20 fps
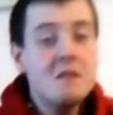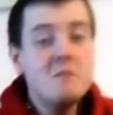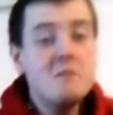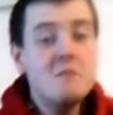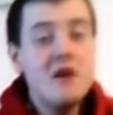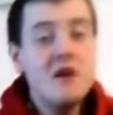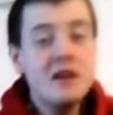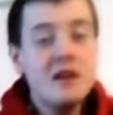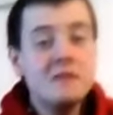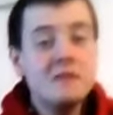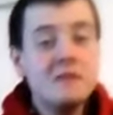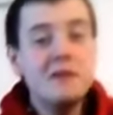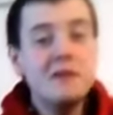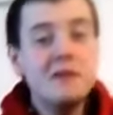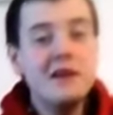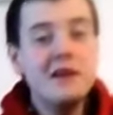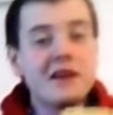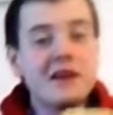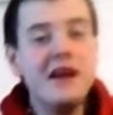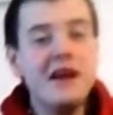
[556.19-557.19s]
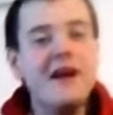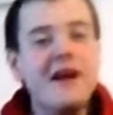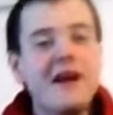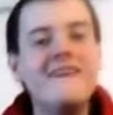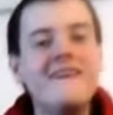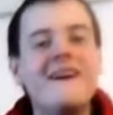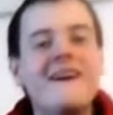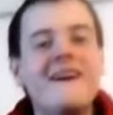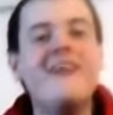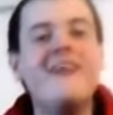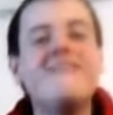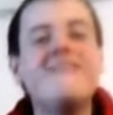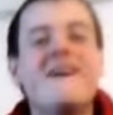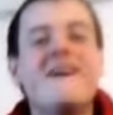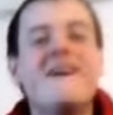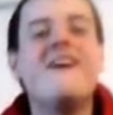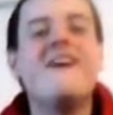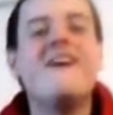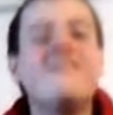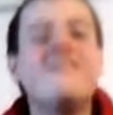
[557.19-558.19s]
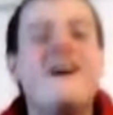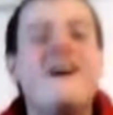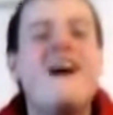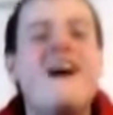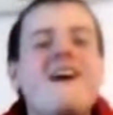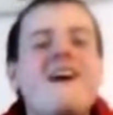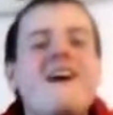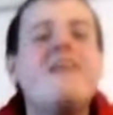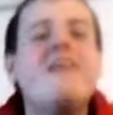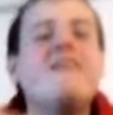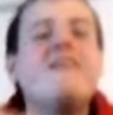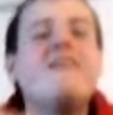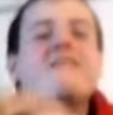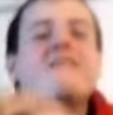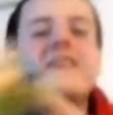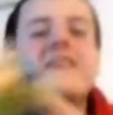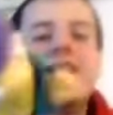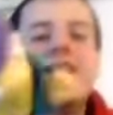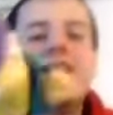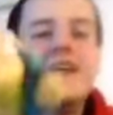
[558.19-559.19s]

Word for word: Bye, bye. Oh, oh, oh, oh!